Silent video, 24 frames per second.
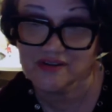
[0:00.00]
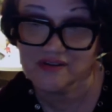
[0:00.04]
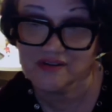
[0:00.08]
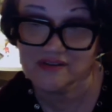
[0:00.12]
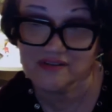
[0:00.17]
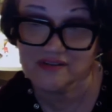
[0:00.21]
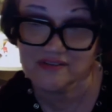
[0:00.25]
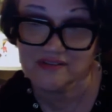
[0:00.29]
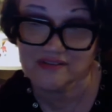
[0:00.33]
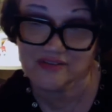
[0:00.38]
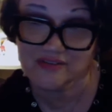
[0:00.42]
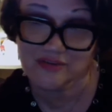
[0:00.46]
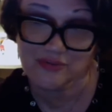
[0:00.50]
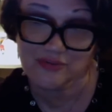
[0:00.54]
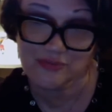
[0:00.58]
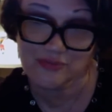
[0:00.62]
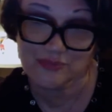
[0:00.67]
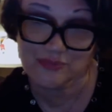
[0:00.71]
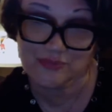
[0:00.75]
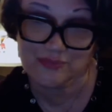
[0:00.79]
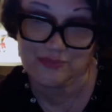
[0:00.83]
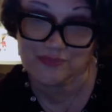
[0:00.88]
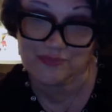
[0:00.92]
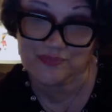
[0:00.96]
So,
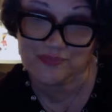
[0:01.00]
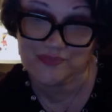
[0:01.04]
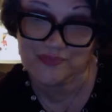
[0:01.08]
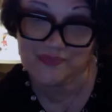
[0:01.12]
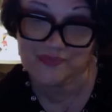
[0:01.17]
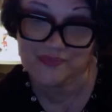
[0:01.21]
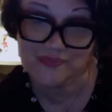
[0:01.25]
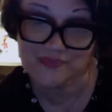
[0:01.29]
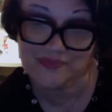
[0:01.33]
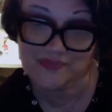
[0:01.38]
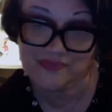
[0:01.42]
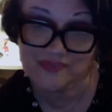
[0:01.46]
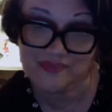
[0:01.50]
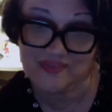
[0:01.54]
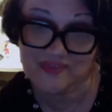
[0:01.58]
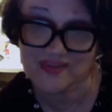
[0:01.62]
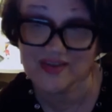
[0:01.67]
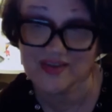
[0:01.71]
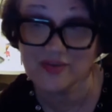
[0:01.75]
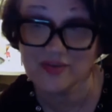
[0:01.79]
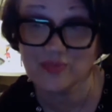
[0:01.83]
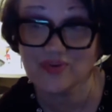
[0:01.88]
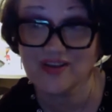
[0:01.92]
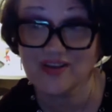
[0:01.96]
does
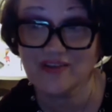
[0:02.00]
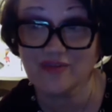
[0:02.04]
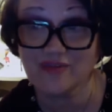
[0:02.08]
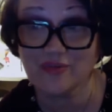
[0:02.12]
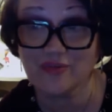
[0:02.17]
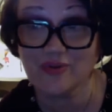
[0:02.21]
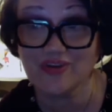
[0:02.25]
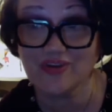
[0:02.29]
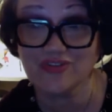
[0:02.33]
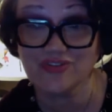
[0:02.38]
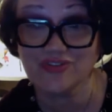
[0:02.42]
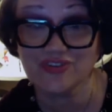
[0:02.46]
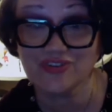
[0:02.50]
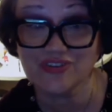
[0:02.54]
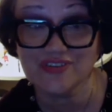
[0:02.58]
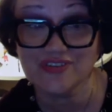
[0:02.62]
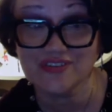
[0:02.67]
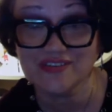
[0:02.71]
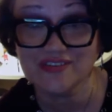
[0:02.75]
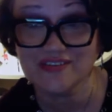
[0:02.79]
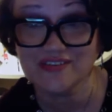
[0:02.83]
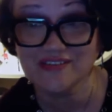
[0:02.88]
anyone have questions